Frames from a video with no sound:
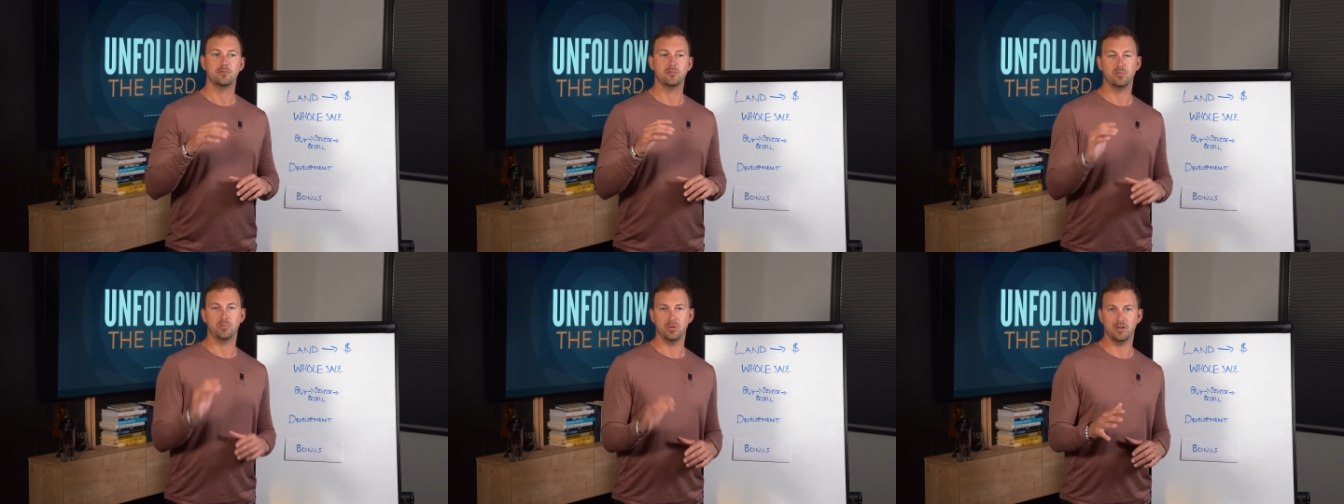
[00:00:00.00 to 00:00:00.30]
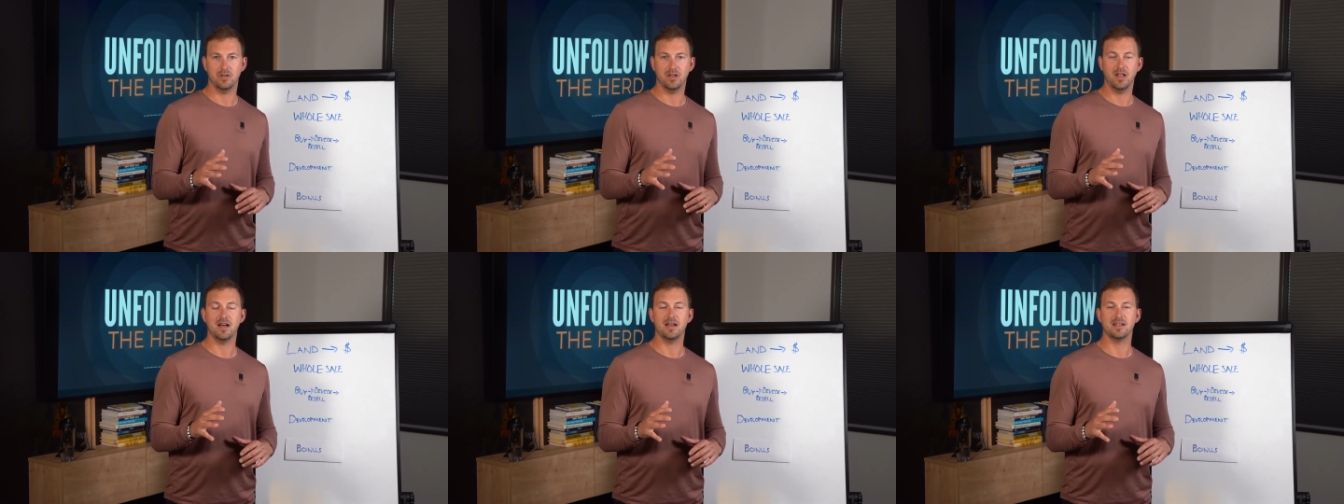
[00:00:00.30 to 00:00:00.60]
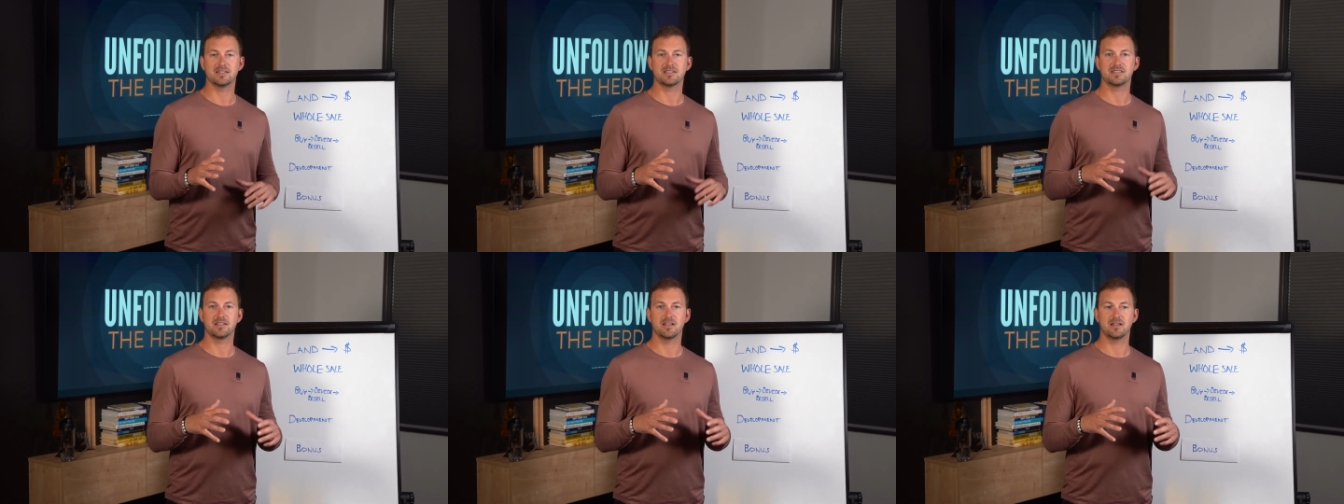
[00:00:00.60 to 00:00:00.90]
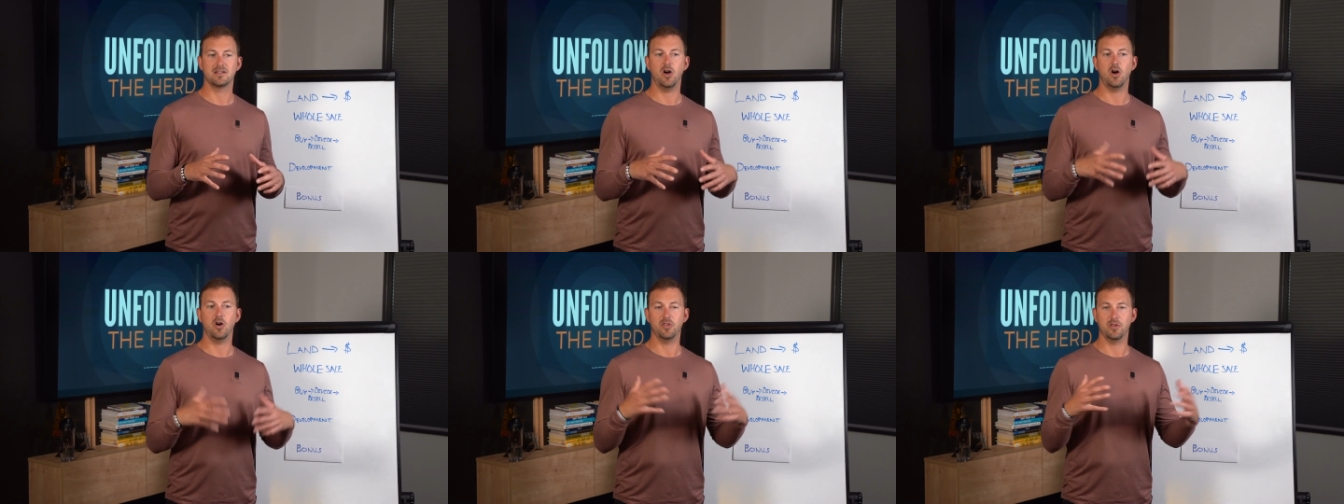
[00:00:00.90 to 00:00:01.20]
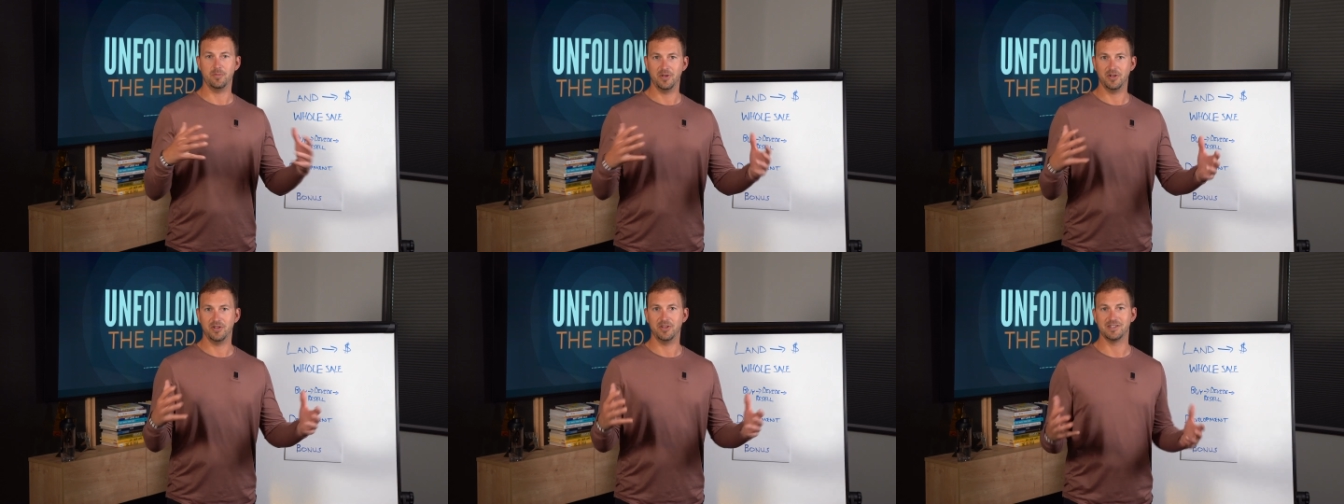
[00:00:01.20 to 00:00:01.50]
plus all the
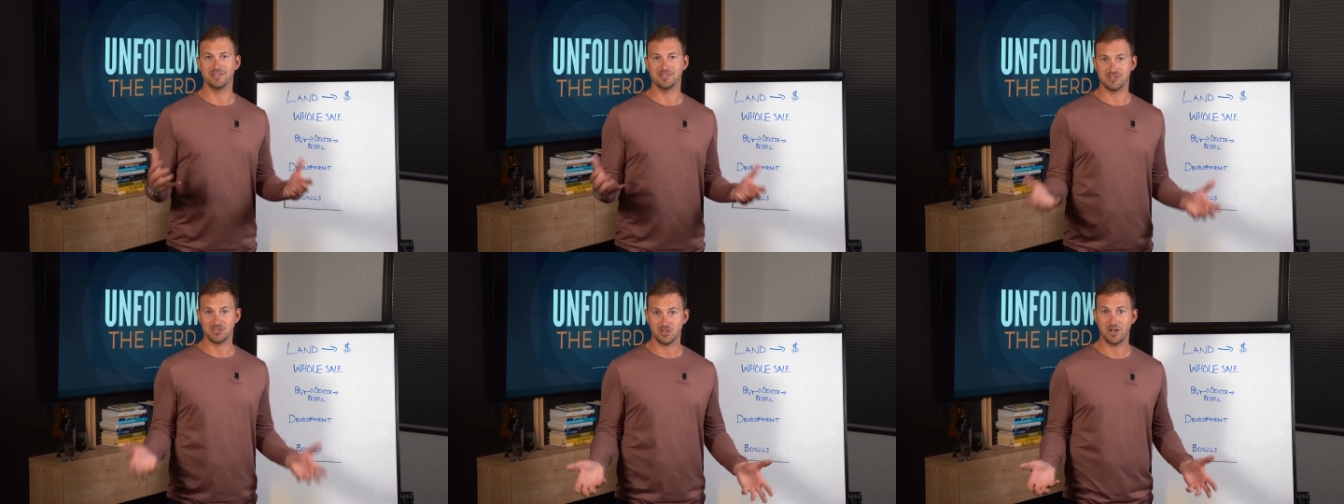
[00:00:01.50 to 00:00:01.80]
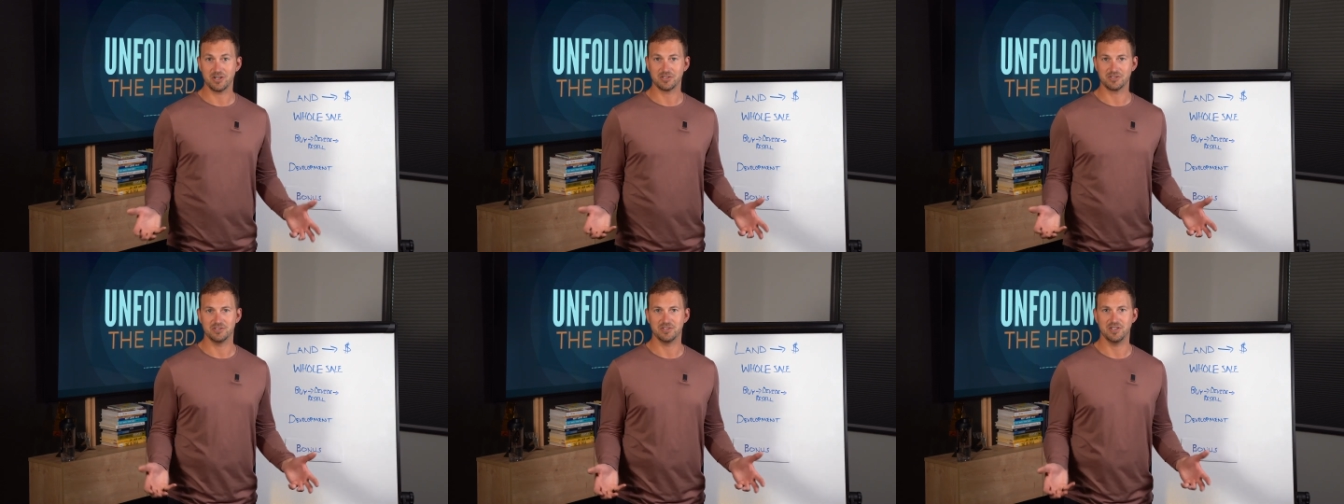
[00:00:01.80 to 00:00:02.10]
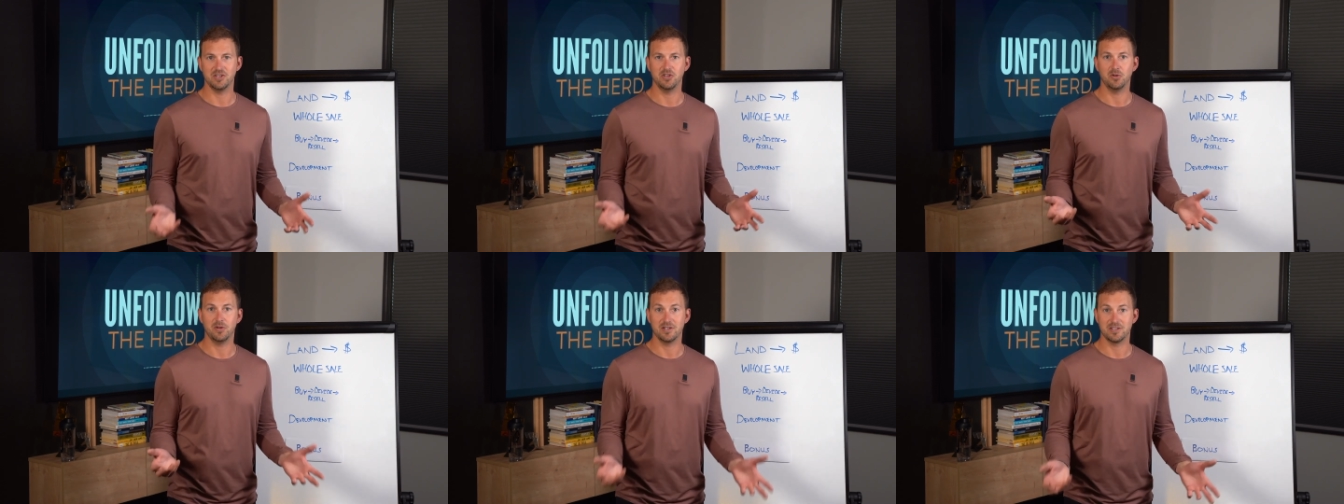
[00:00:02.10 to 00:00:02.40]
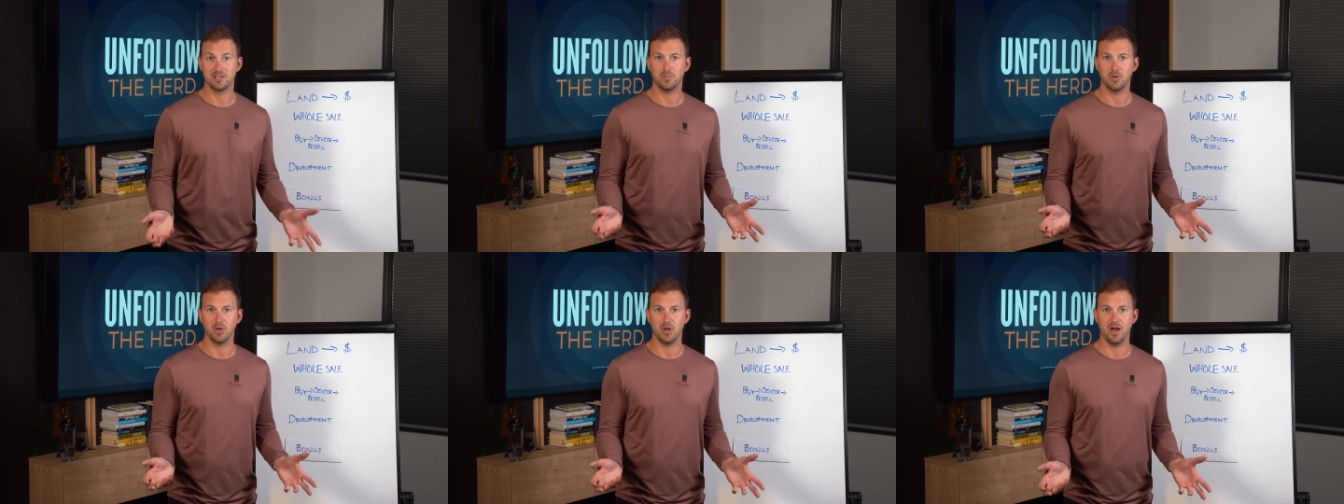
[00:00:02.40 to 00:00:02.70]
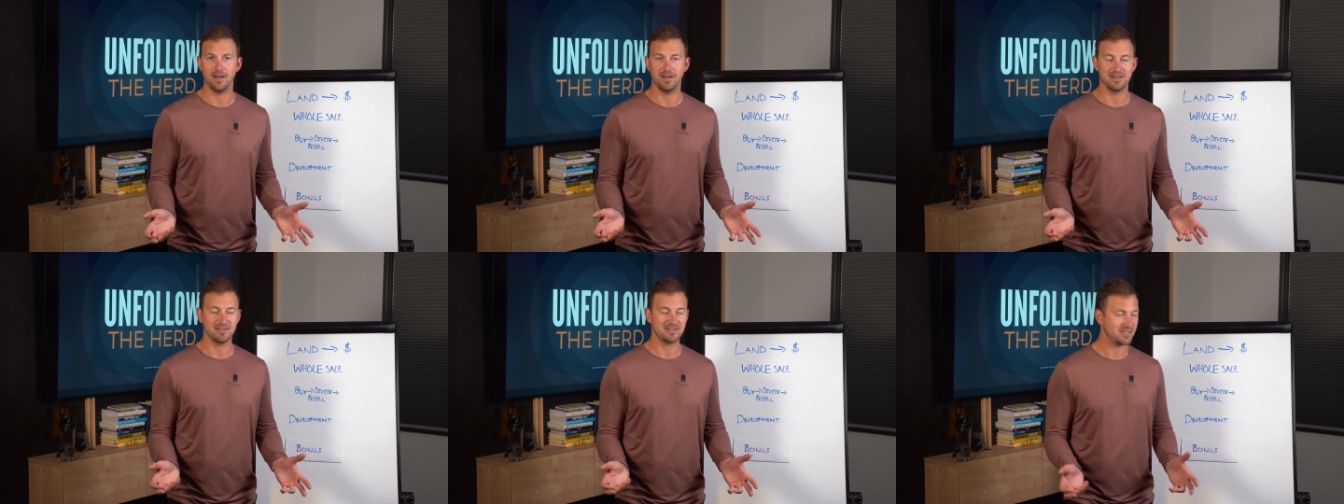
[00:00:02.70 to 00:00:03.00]
building and structures that you get to put on it.